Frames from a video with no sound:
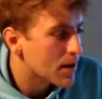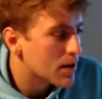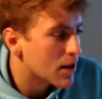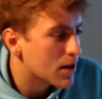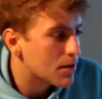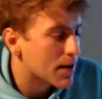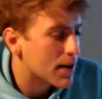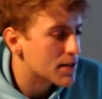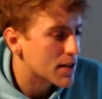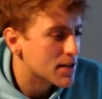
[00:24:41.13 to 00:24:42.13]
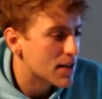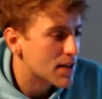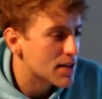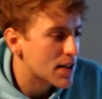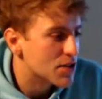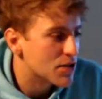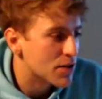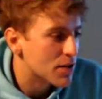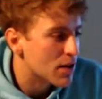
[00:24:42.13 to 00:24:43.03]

a lot of, I guess, like sanitation or